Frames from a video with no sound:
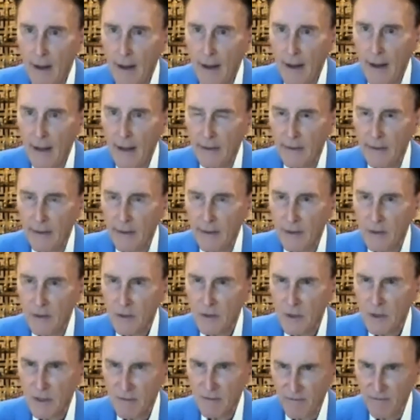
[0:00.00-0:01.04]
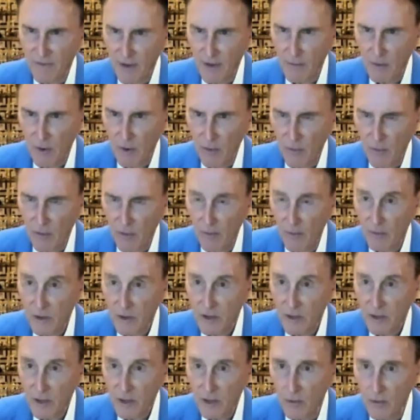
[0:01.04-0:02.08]
And this was in February when it
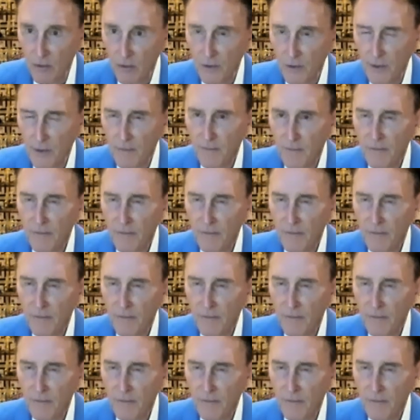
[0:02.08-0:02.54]
was cold.